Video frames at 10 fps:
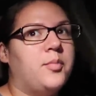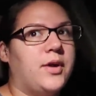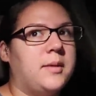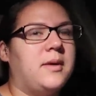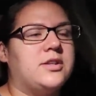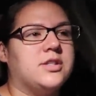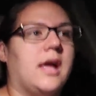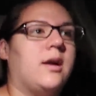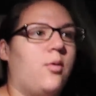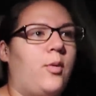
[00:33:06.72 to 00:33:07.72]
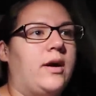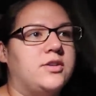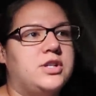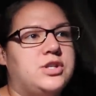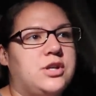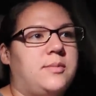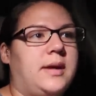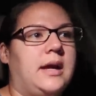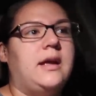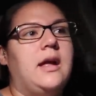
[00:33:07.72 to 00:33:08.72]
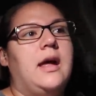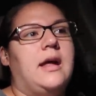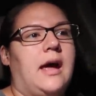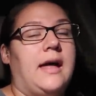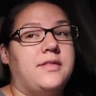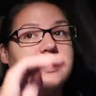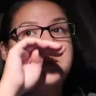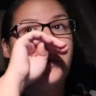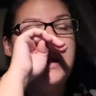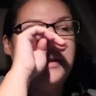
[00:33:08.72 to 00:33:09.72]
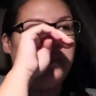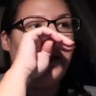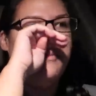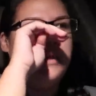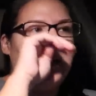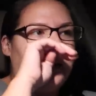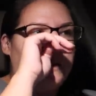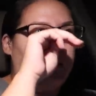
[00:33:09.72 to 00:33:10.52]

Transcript: pretty much like where she should be at this point. Maybe,